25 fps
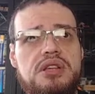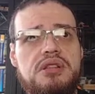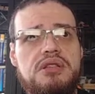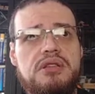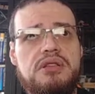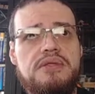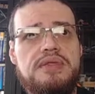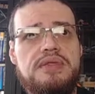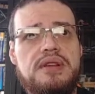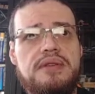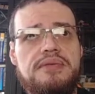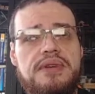
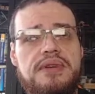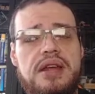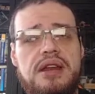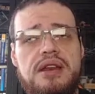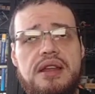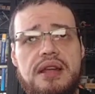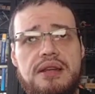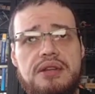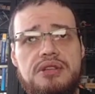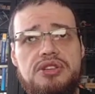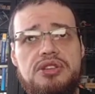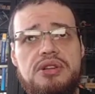of their
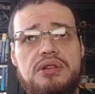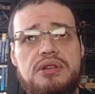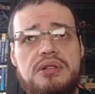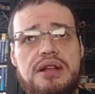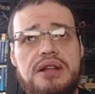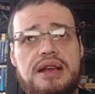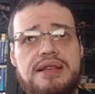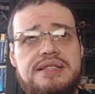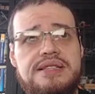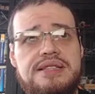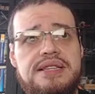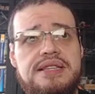financial
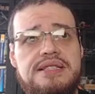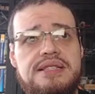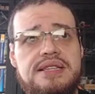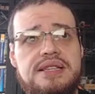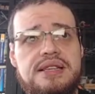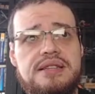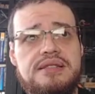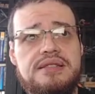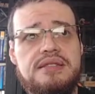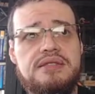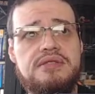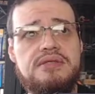
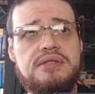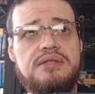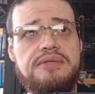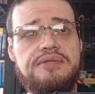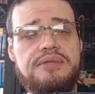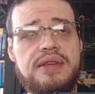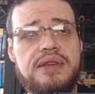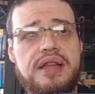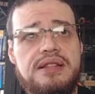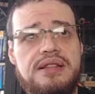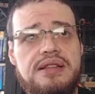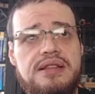assistance to
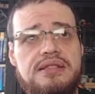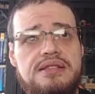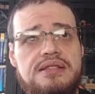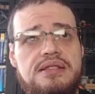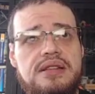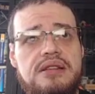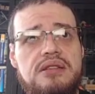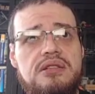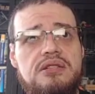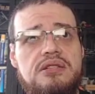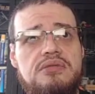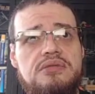defendants,
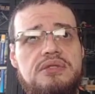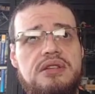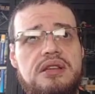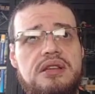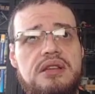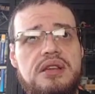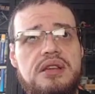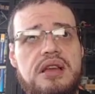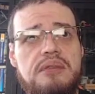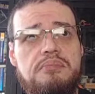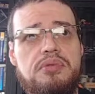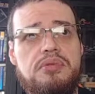
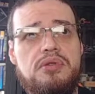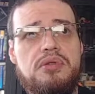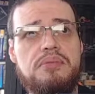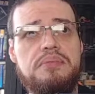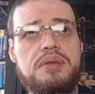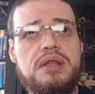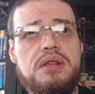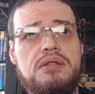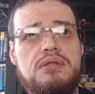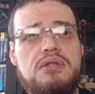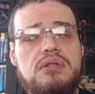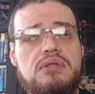including
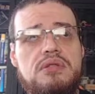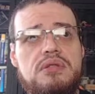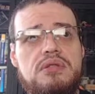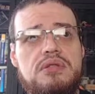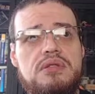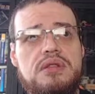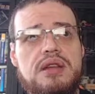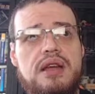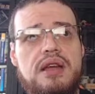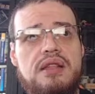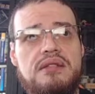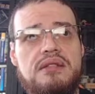appropriate
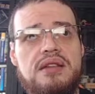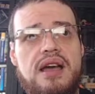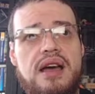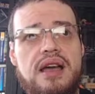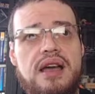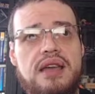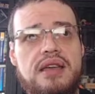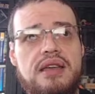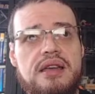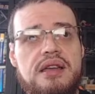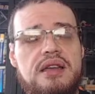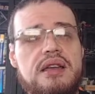court
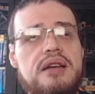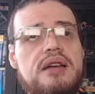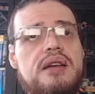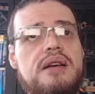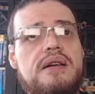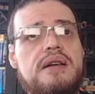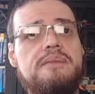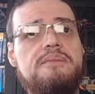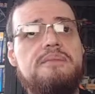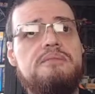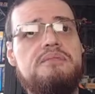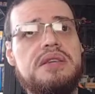attire,
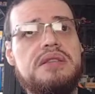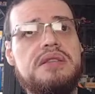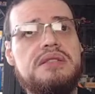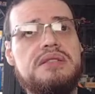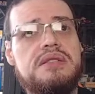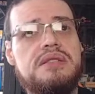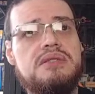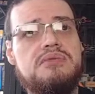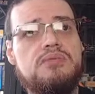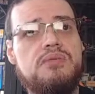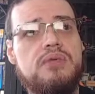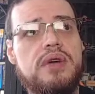
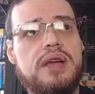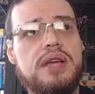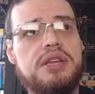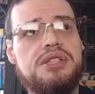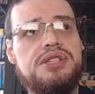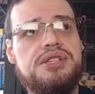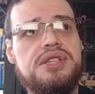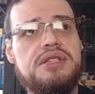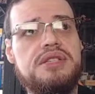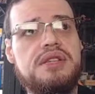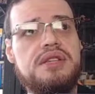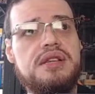missed
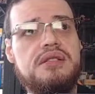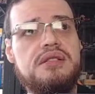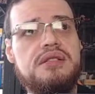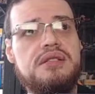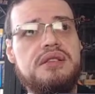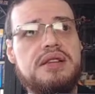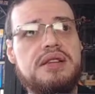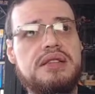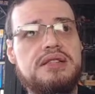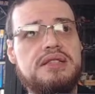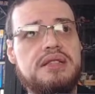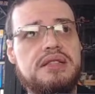wages, and
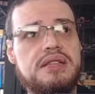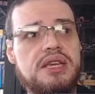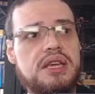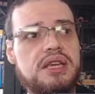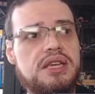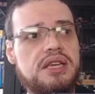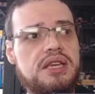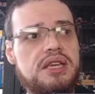transit.